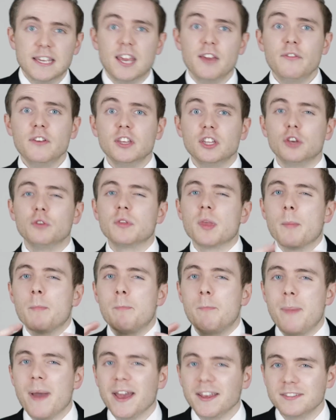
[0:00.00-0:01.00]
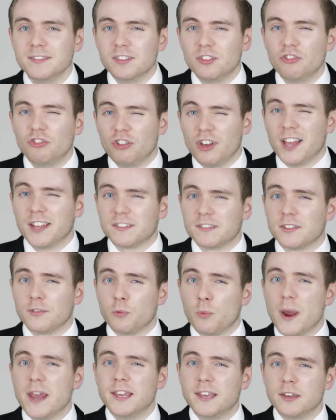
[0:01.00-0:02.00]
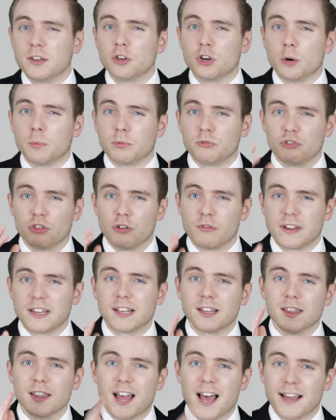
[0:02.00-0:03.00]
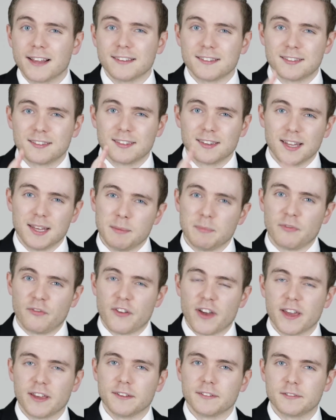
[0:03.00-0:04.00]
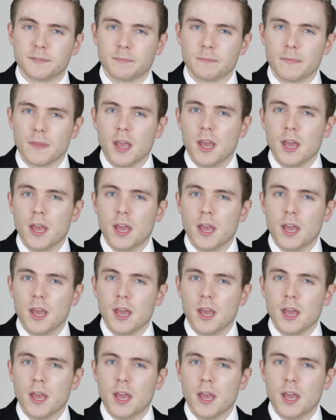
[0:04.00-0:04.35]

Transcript: giving you the best chance of waking up during a light sleep phase.